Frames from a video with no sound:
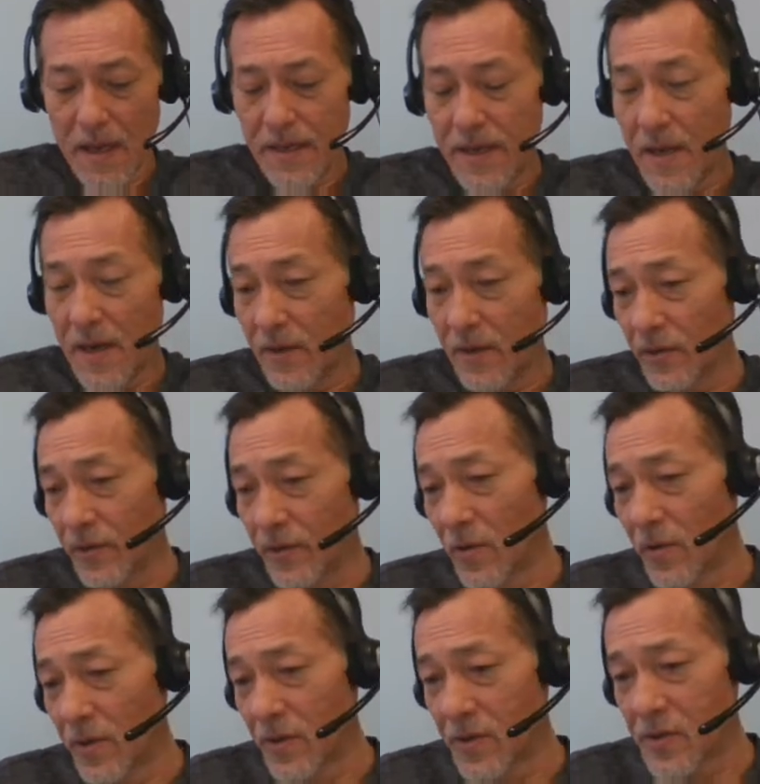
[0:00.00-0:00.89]
Now, you'll
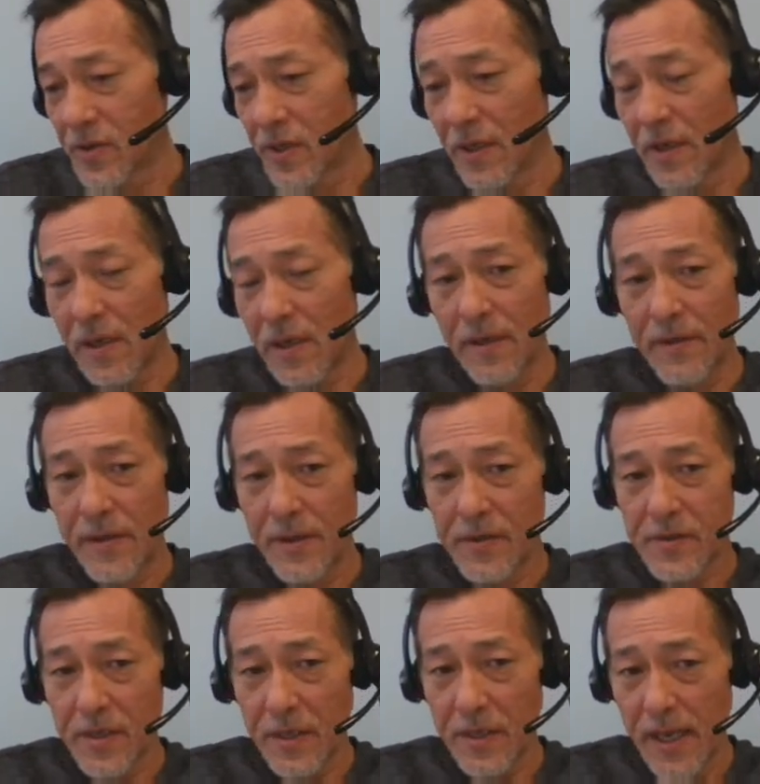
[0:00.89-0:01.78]
notice in all of
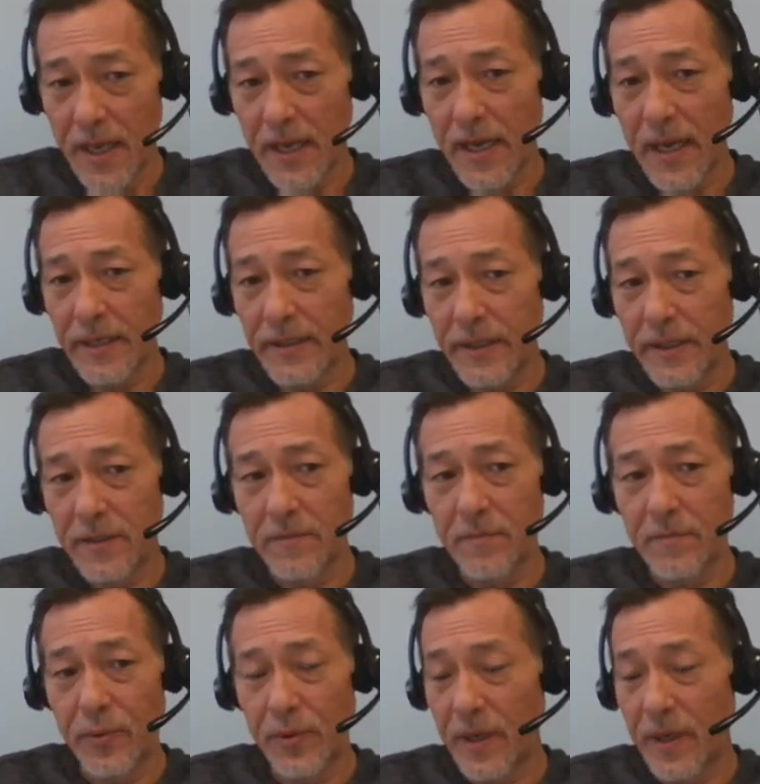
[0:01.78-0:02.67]
this, again, I
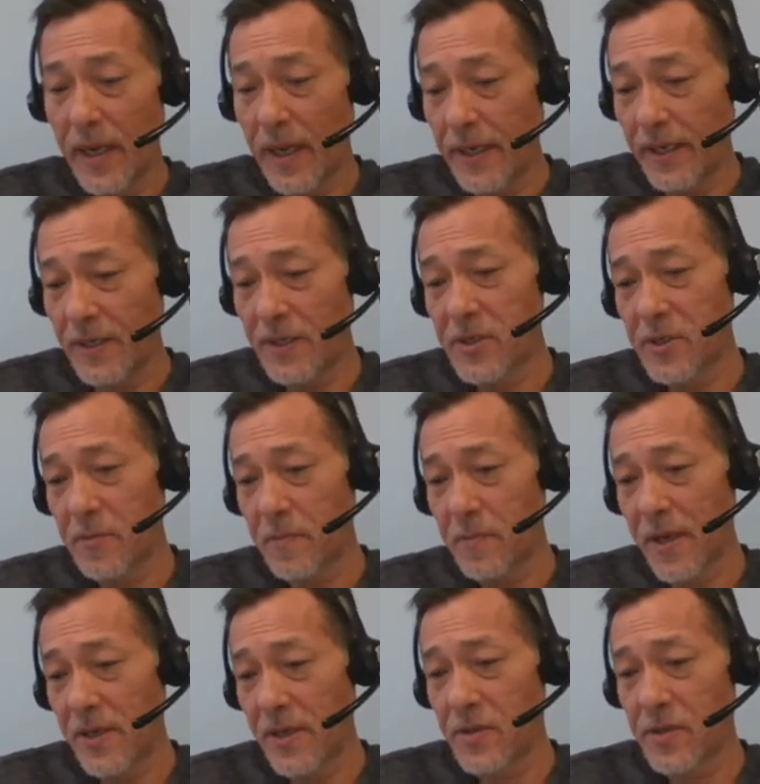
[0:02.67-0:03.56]
didn't put any
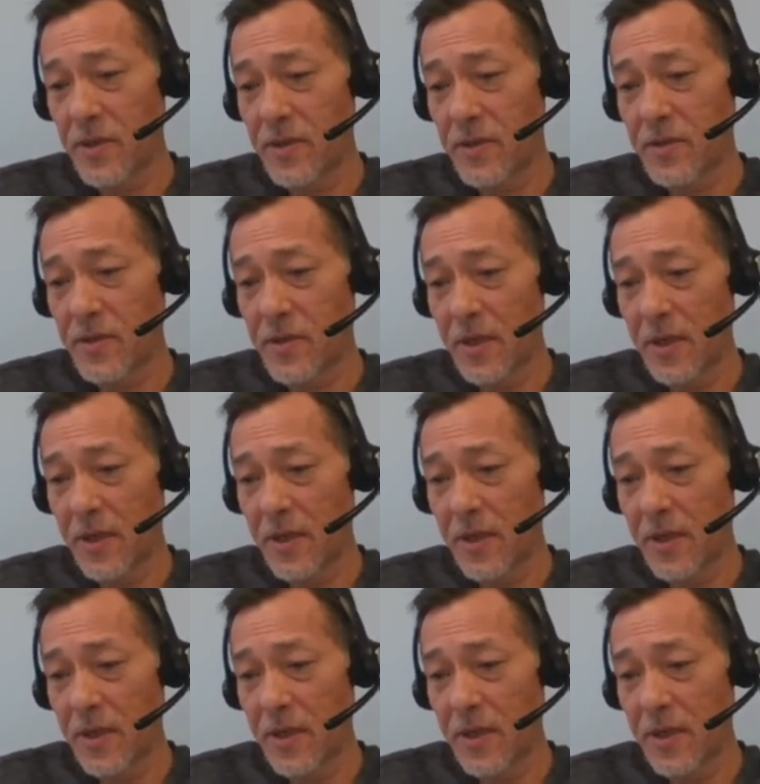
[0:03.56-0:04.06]
spaces